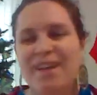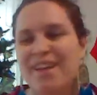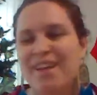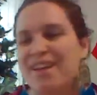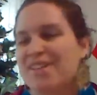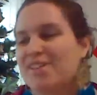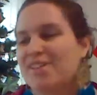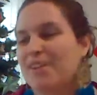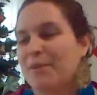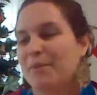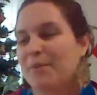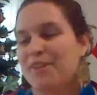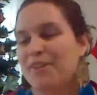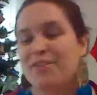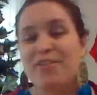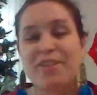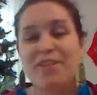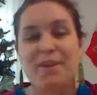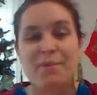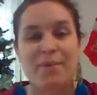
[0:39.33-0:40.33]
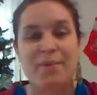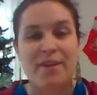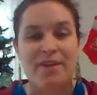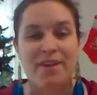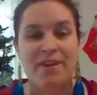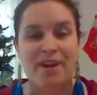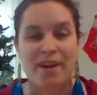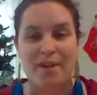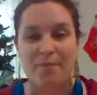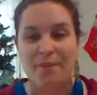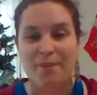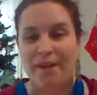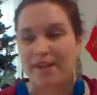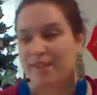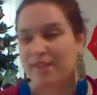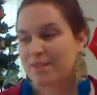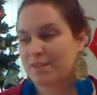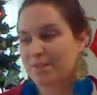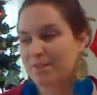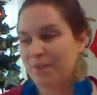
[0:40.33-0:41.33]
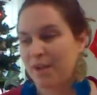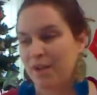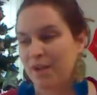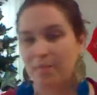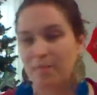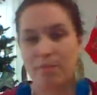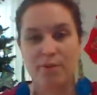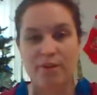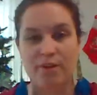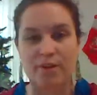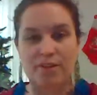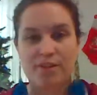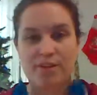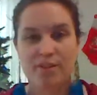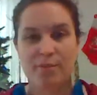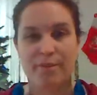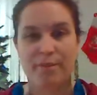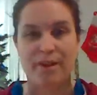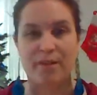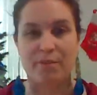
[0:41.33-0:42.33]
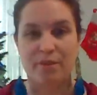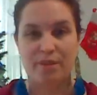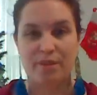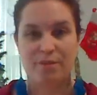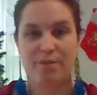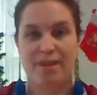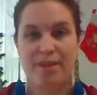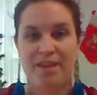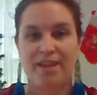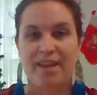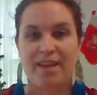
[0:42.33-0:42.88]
So I'm going to do it up here on my smaller board, so bear with me,